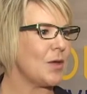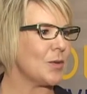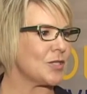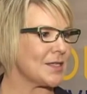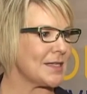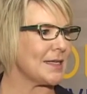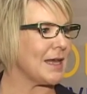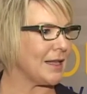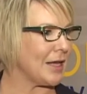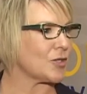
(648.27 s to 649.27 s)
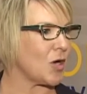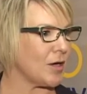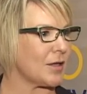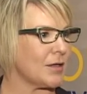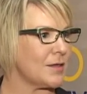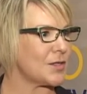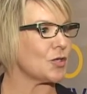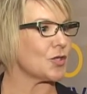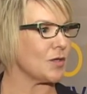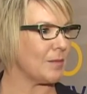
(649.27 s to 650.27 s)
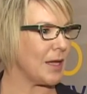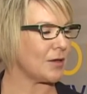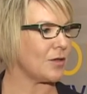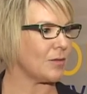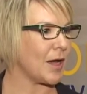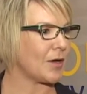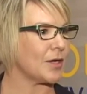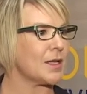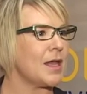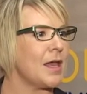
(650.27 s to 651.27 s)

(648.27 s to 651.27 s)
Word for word: which is an electronic surgical medical record,